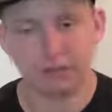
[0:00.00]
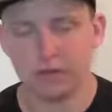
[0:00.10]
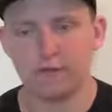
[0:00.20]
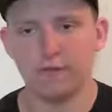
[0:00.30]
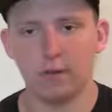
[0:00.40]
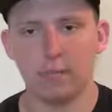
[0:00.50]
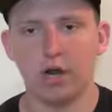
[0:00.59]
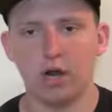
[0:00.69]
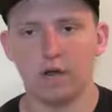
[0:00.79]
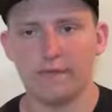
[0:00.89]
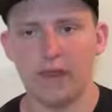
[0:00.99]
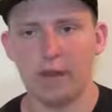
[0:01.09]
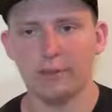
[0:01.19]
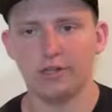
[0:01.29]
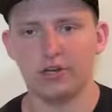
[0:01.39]
another film I bought off
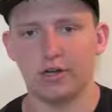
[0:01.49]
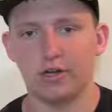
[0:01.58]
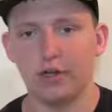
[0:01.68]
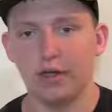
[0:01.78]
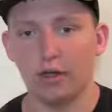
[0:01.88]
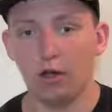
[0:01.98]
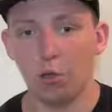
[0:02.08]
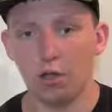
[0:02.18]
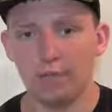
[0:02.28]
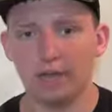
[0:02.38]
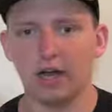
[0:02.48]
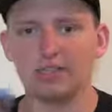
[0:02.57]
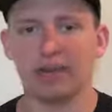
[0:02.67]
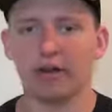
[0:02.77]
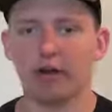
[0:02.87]
Amazon only
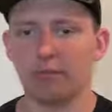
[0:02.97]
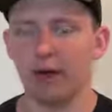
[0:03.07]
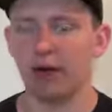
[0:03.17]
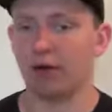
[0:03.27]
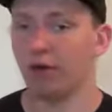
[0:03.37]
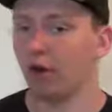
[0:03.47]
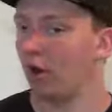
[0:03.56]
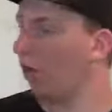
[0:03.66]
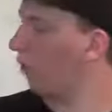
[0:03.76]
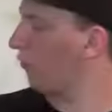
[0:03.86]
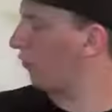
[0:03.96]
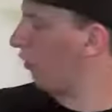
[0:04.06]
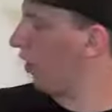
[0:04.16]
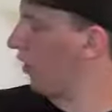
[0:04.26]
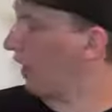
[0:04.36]
because I heard about it over
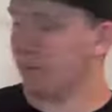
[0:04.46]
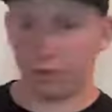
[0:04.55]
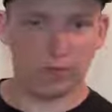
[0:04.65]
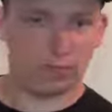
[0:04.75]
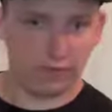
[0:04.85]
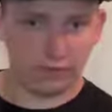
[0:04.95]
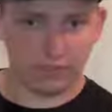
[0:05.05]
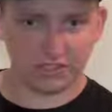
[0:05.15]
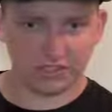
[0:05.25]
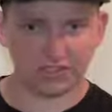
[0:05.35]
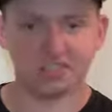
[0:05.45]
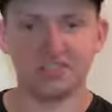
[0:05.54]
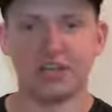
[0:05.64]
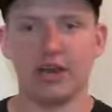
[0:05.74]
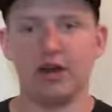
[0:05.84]
on Emeru Privas'
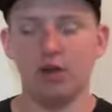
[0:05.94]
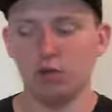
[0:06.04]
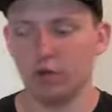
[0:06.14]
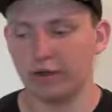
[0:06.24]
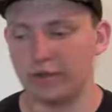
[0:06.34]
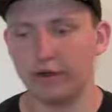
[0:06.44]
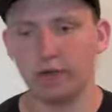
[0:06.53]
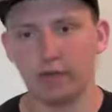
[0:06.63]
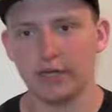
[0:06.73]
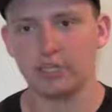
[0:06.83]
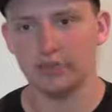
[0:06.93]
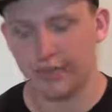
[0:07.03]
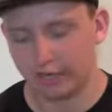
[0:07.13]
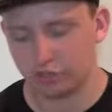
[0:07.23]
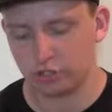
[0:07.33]
channel, where he did a
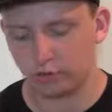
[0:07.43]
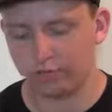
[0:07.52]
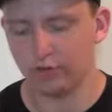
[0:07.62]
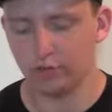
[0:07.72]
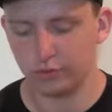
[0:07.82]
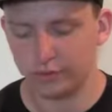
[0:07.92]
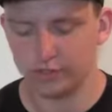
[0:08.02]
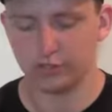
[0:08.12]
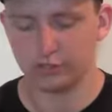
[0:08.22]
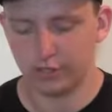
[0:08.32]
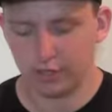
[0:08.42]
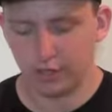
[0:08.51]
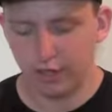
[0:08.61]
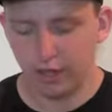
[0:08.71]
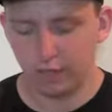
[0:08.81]
reaction and review to it.
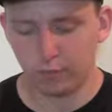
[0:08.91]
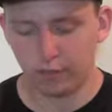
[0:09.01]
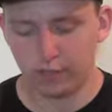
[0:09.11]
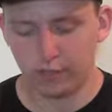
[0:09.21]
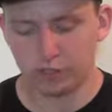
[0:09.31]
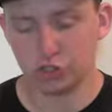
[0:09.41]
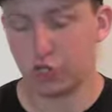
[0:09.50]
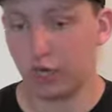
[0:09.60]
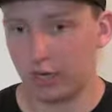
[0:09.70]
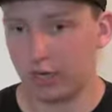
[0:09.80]
And pretty much,